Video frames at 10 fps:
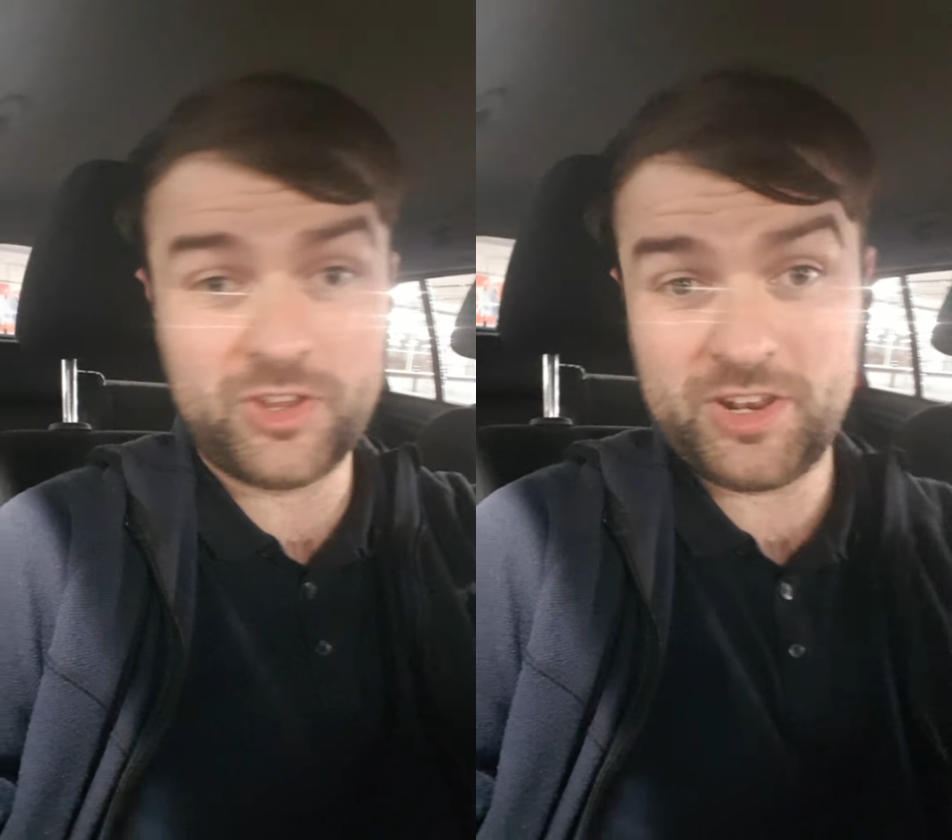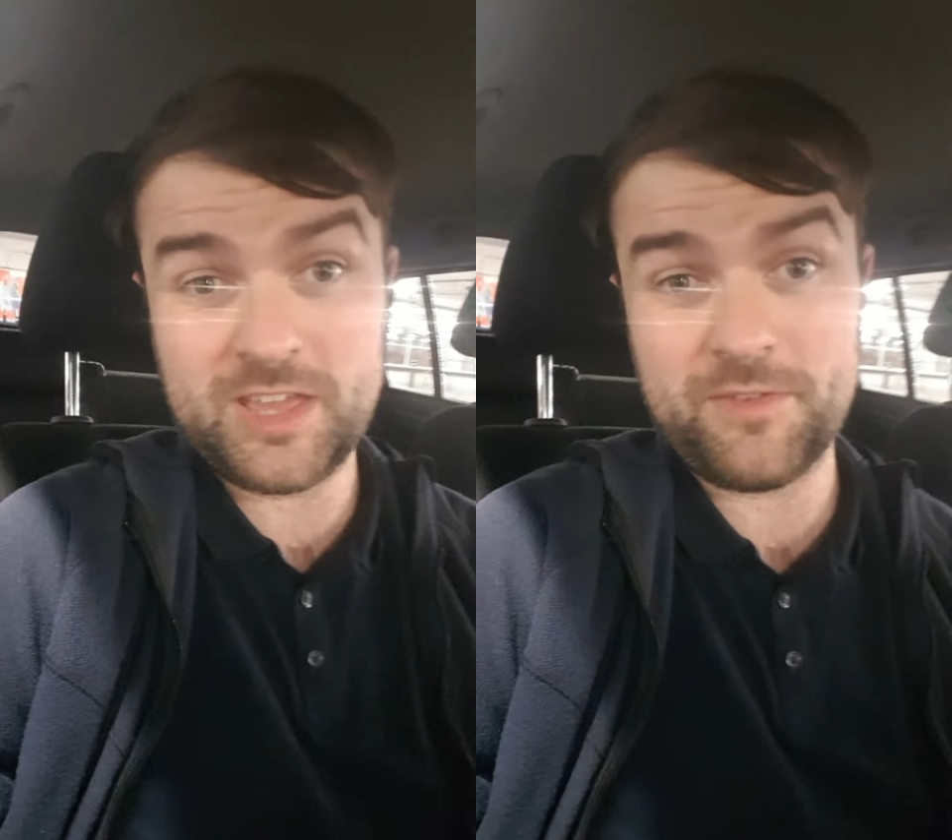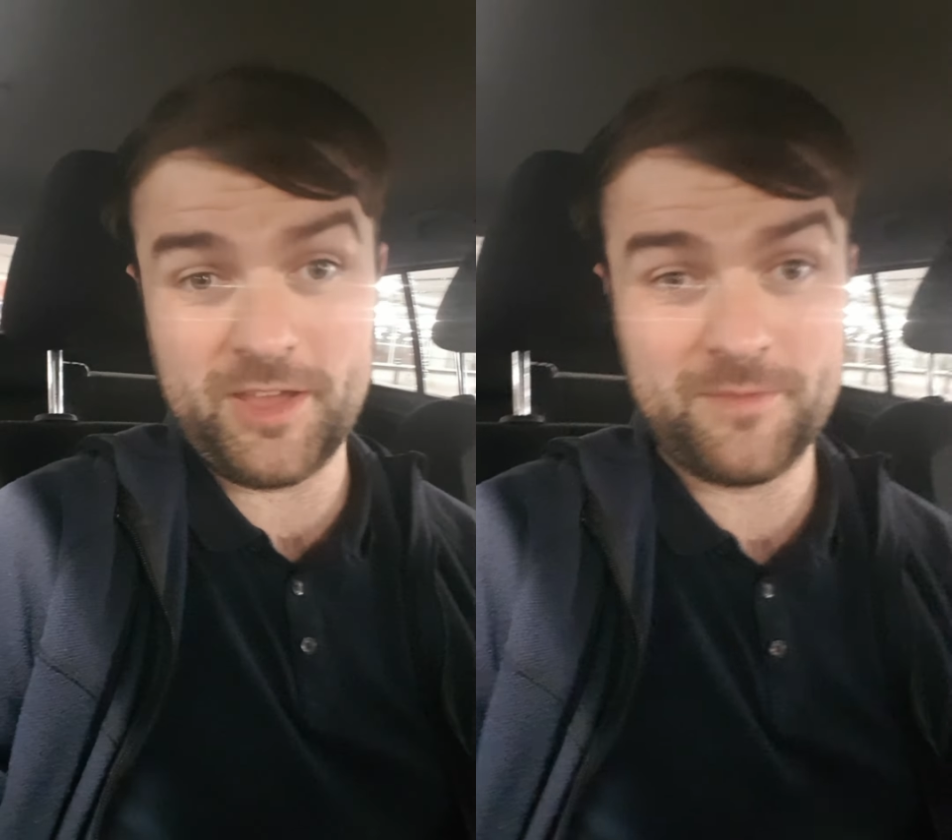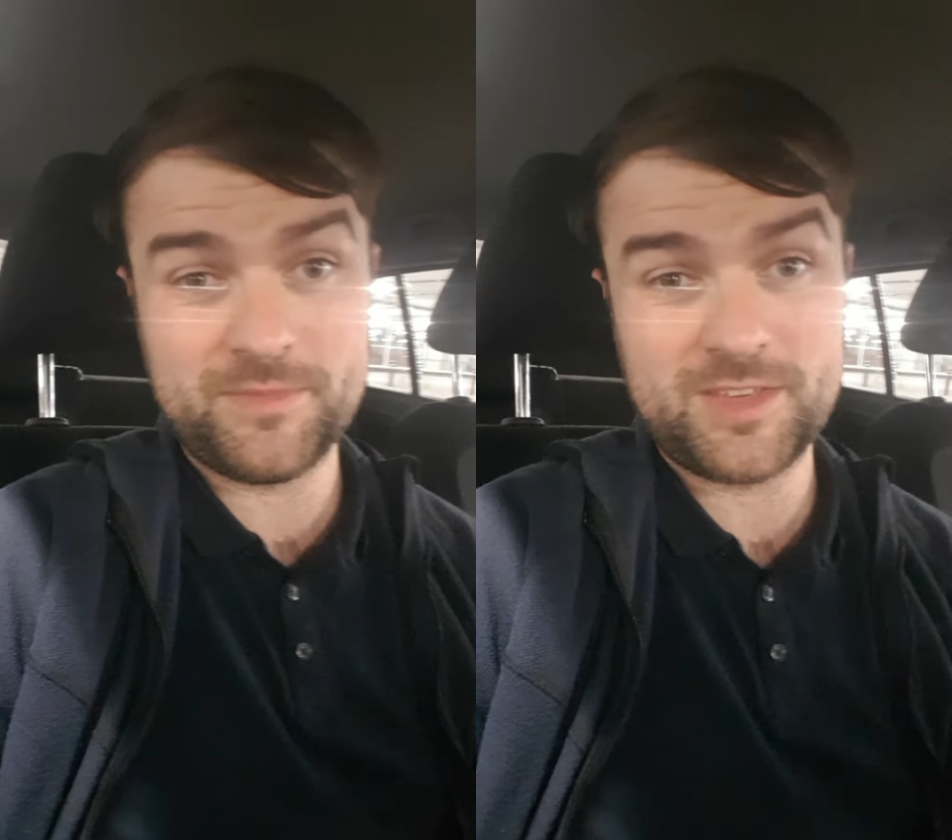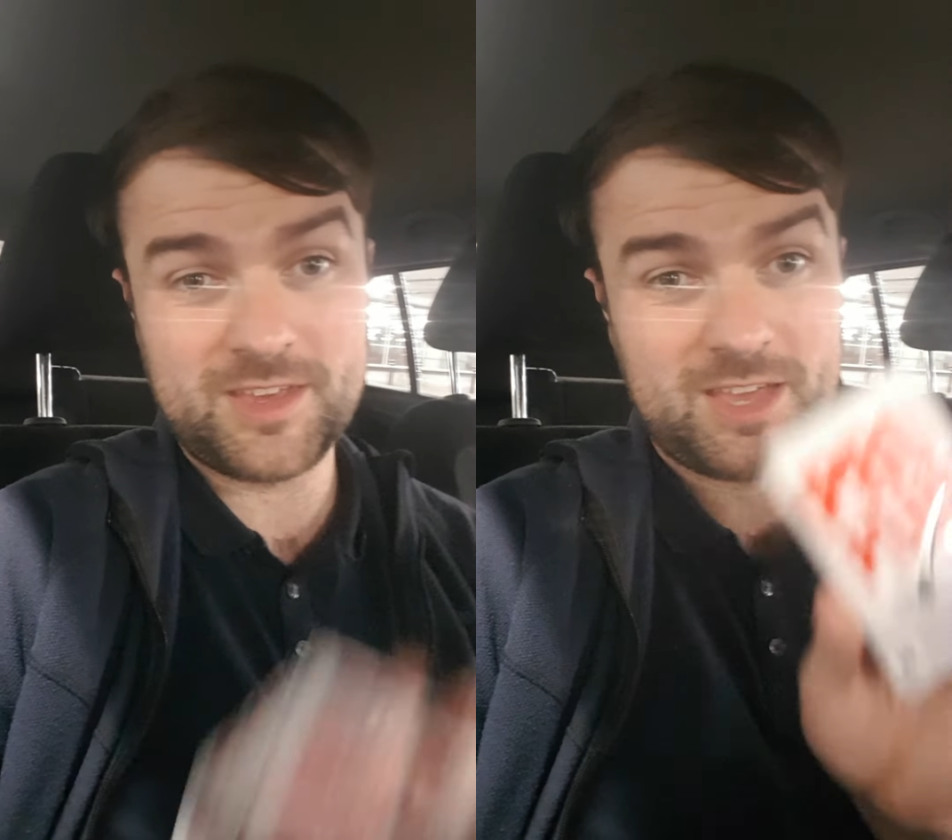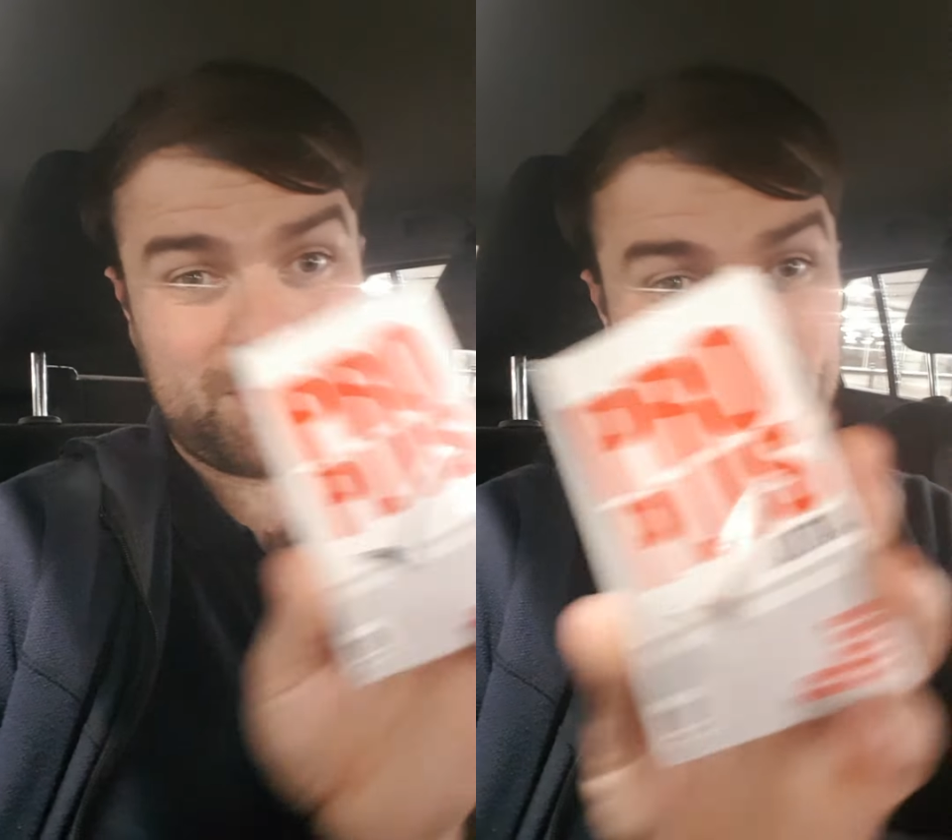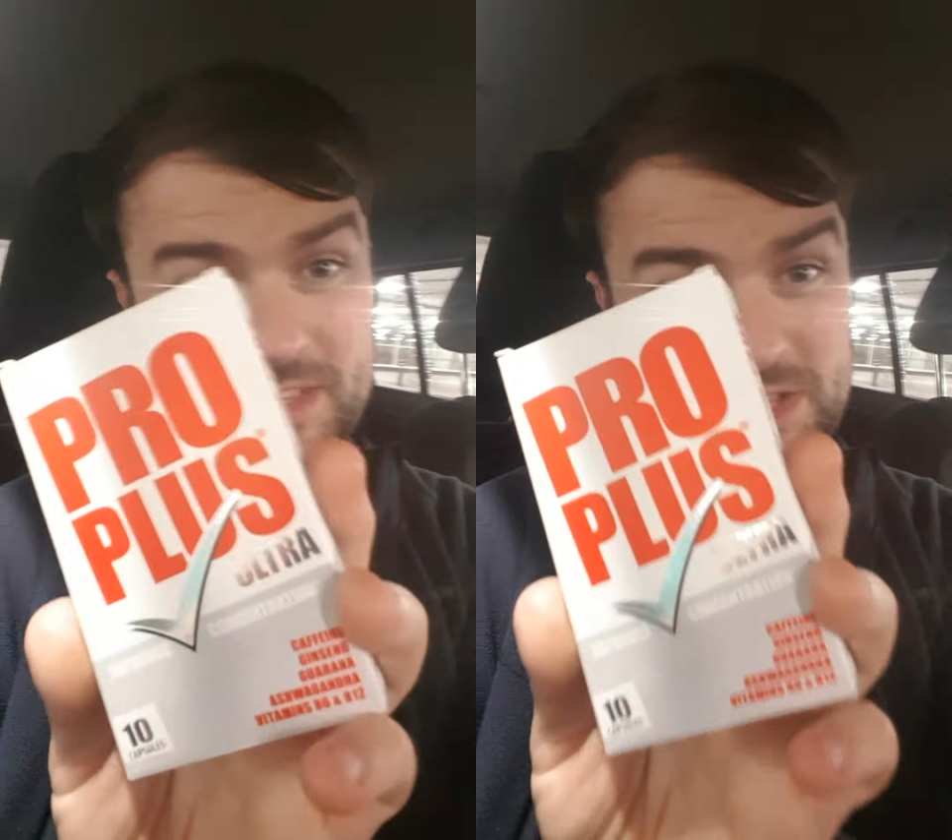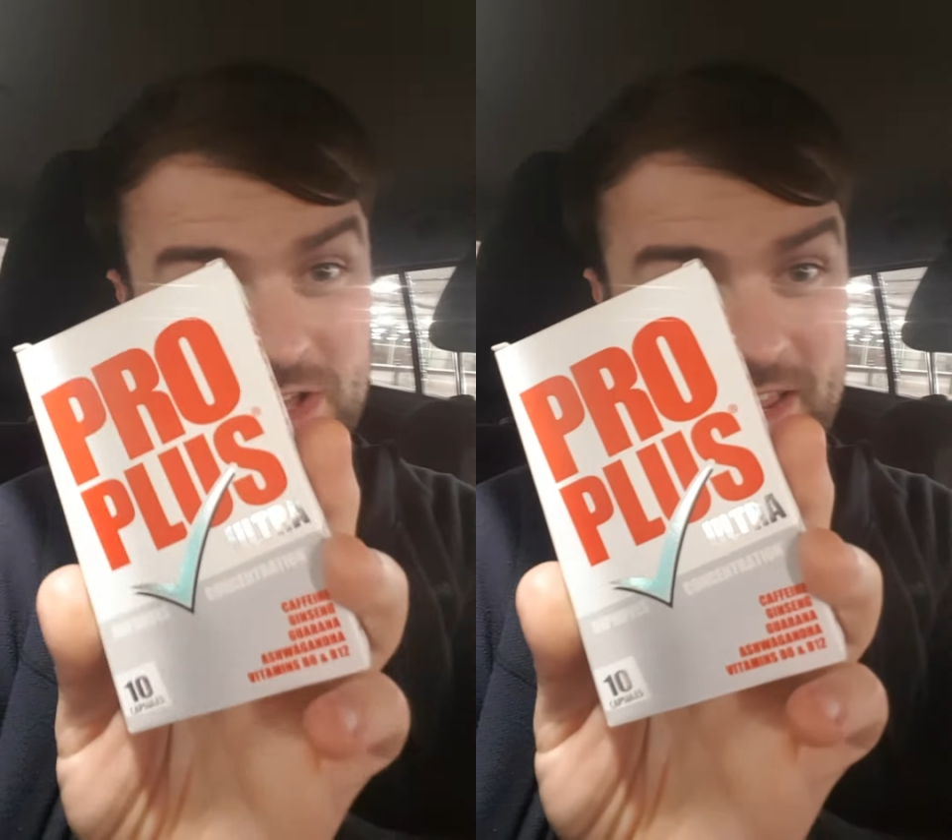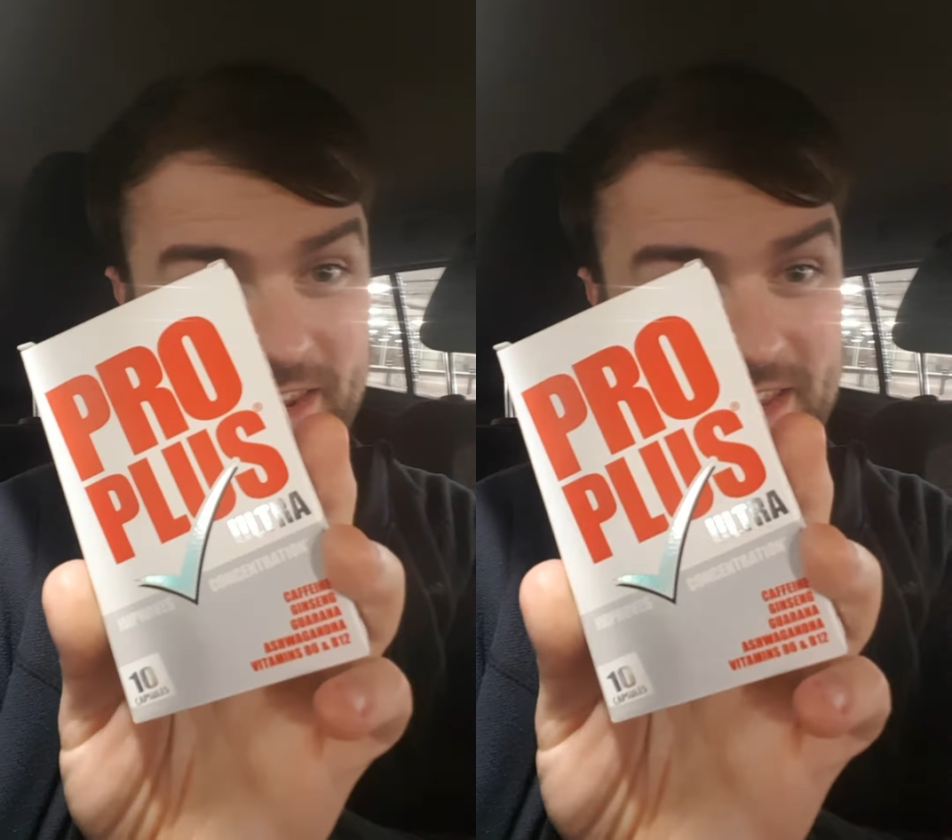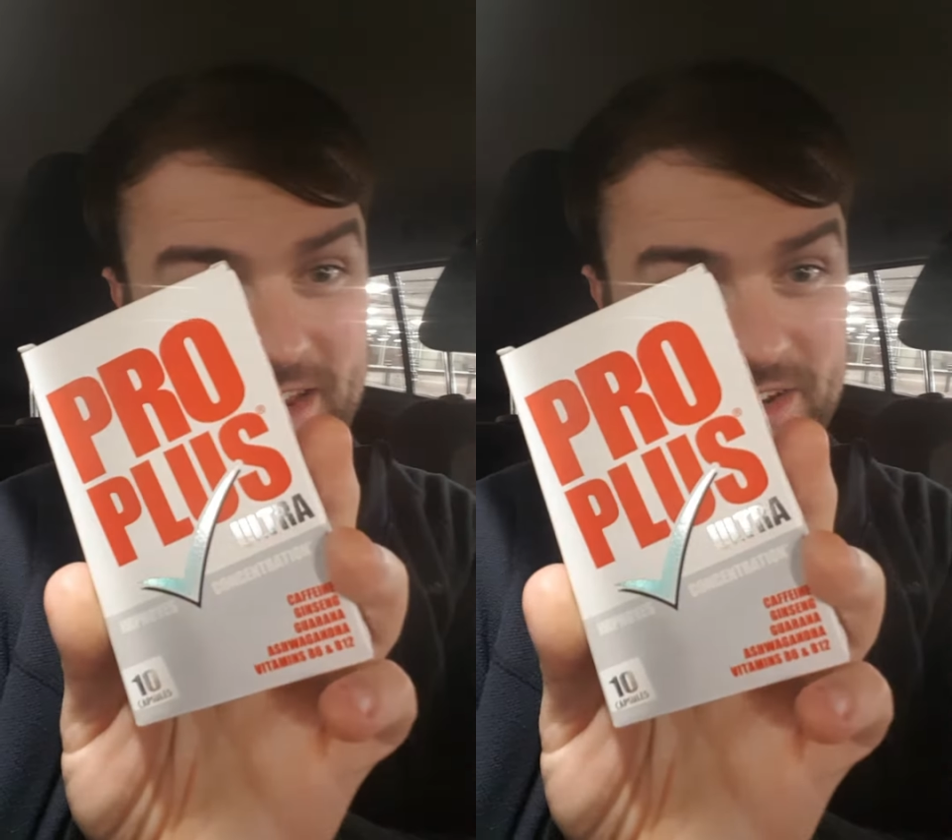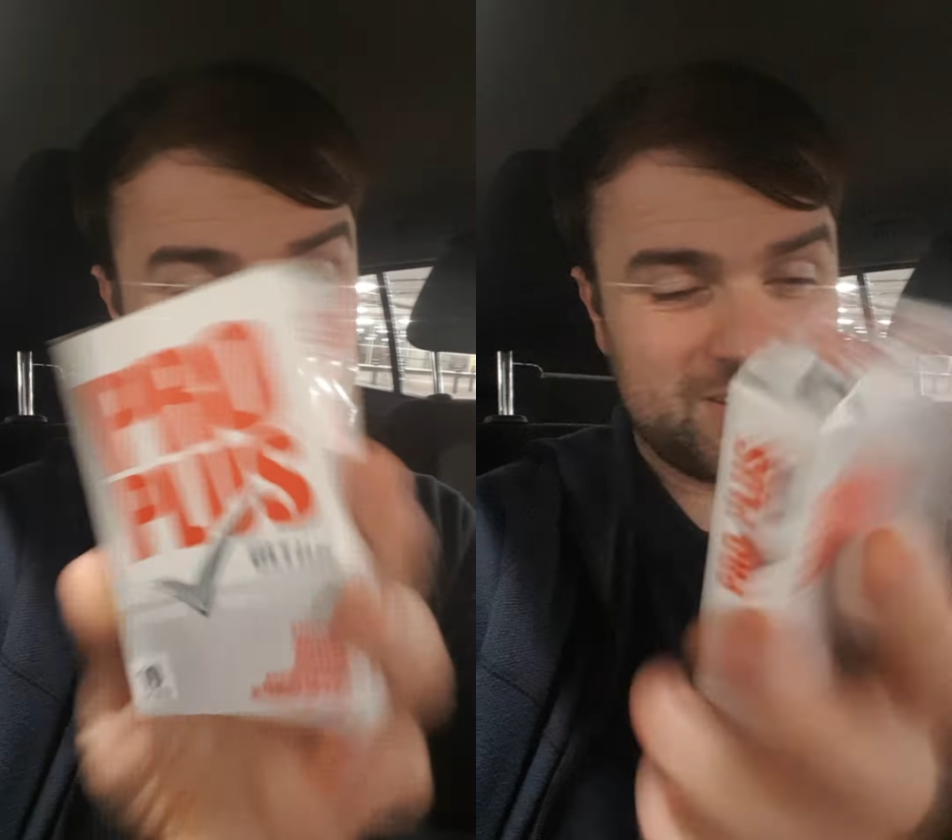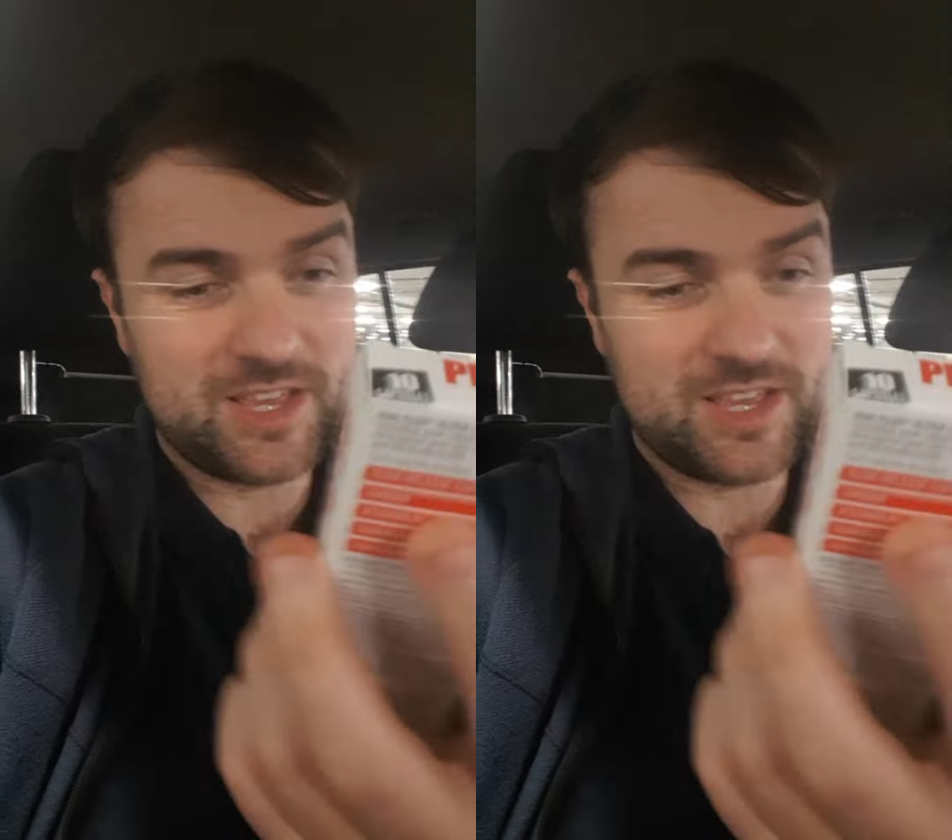neither. I mean, this is all I need.